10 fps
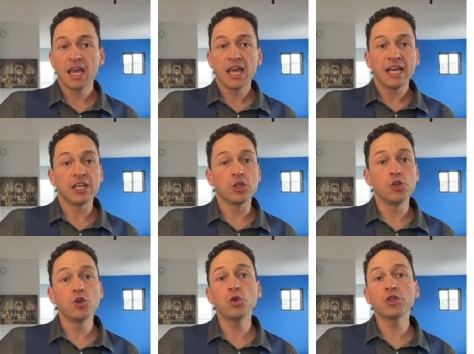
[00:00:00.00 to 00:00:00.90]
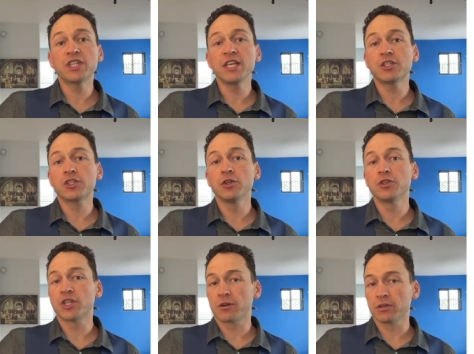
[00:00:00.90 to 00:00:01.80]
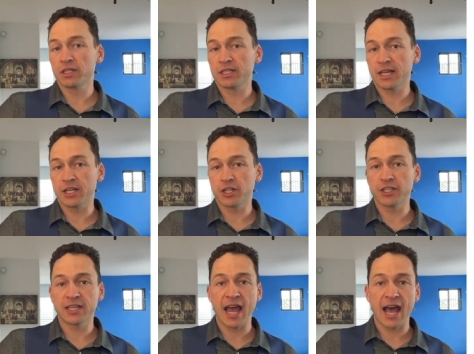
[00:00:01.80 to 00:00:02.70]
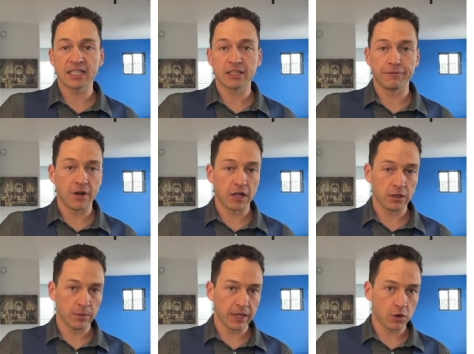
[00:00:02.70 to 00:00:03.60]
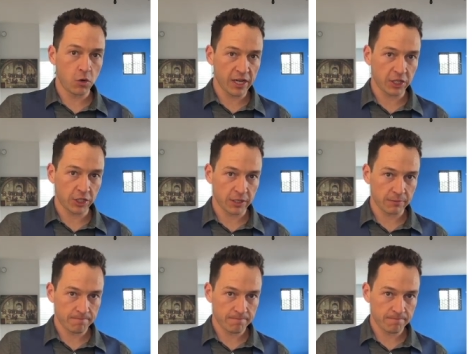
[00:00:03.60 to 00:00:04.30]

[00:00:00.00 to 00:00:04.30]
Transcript: He used these two generalizations to ask the following question.